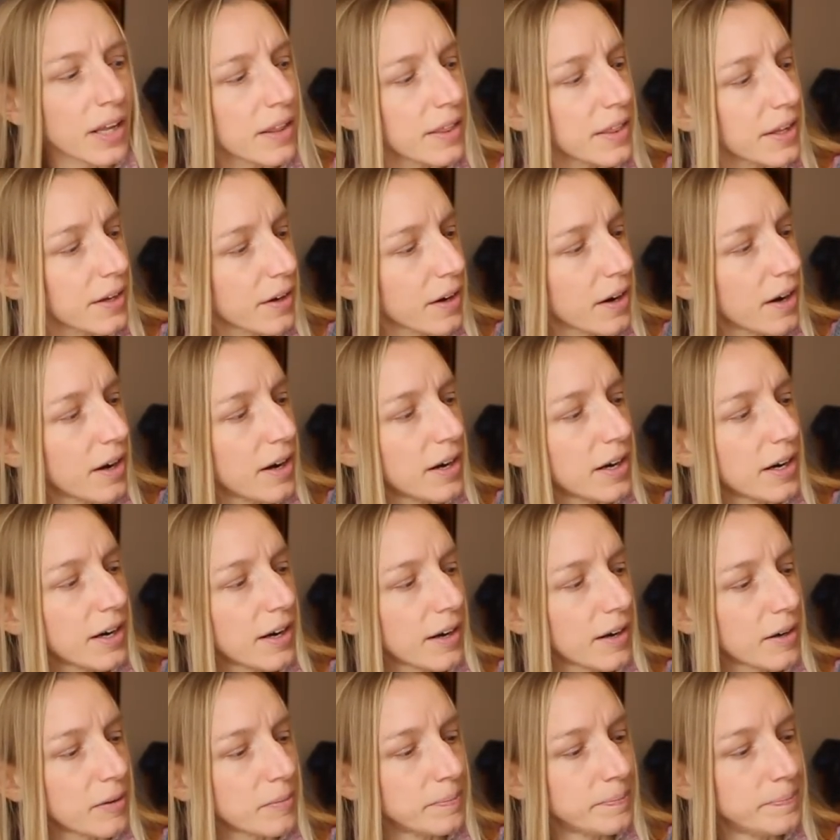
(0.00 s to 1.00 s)
There
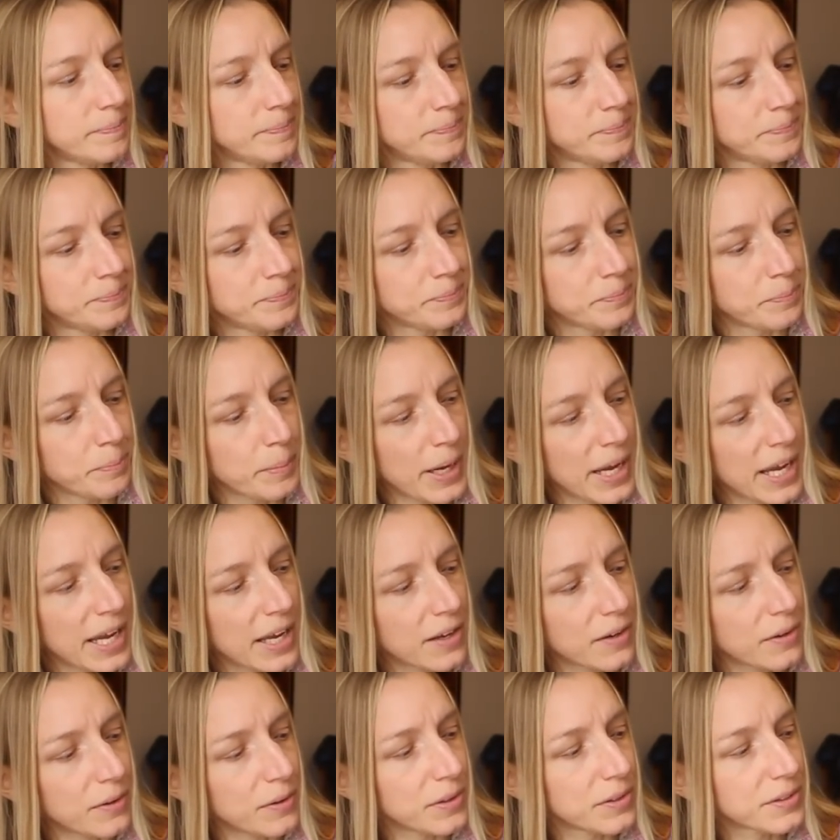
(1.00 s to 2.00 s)
are
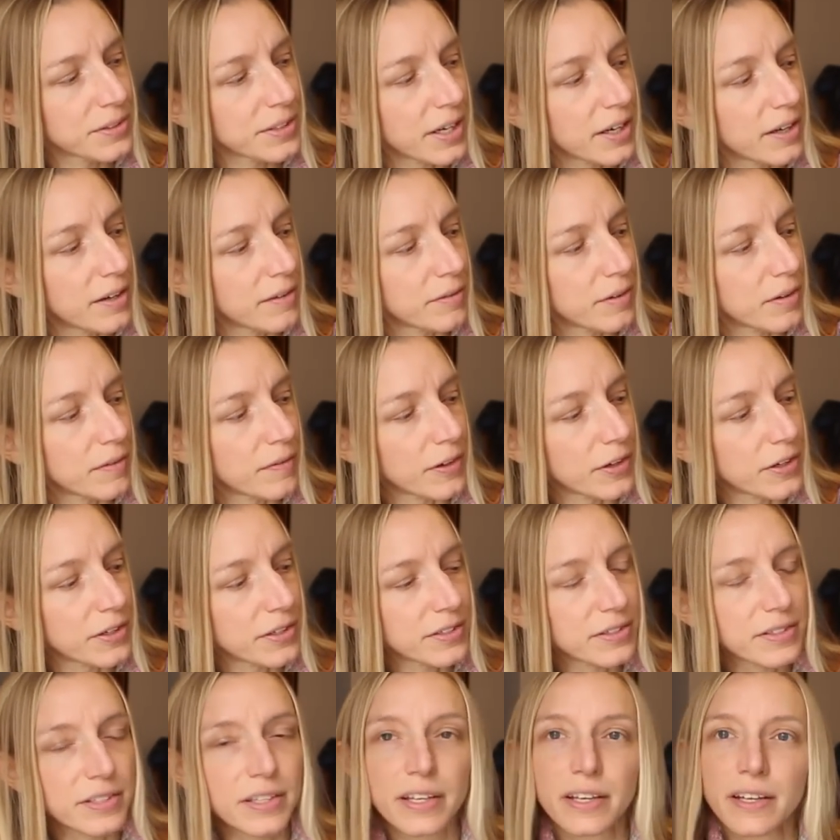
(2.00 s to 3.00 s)
panels of
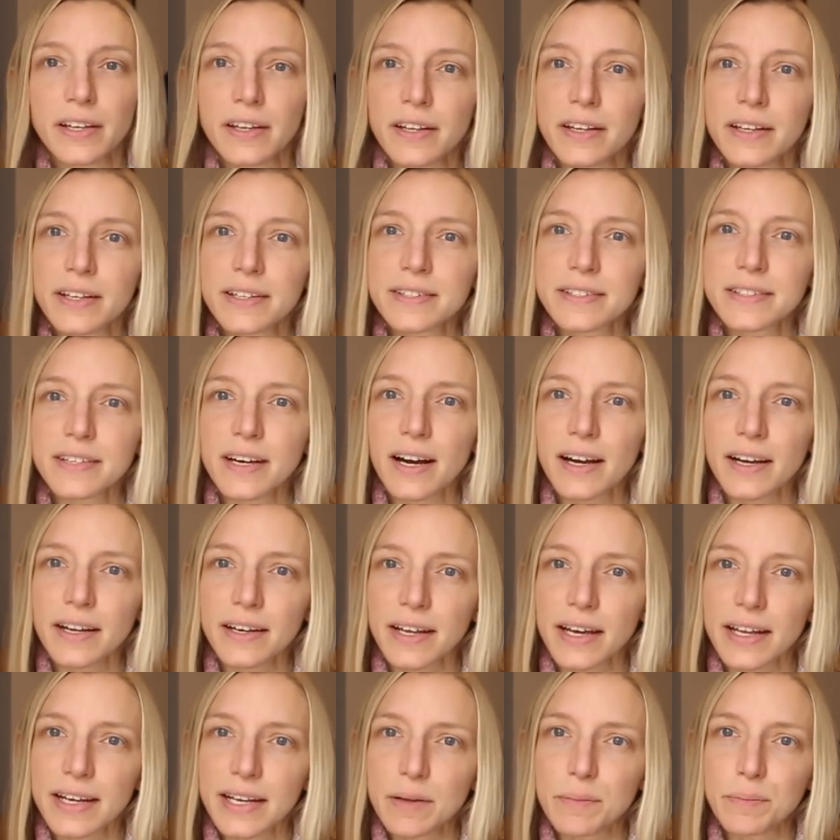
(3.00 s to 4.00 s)
reverse
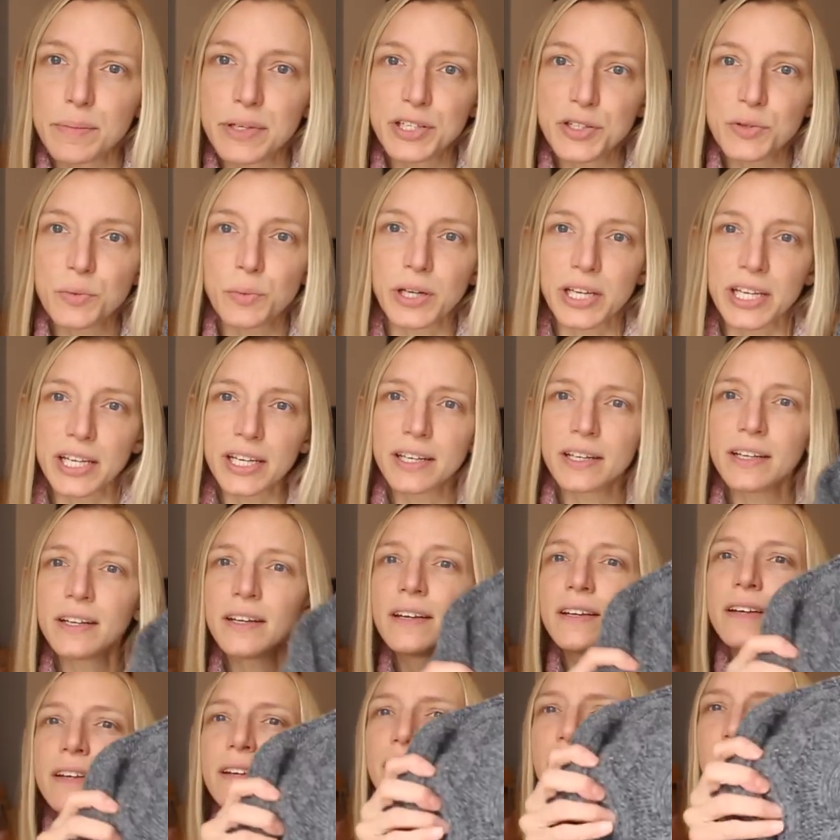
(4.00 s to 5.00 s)
stockinette in between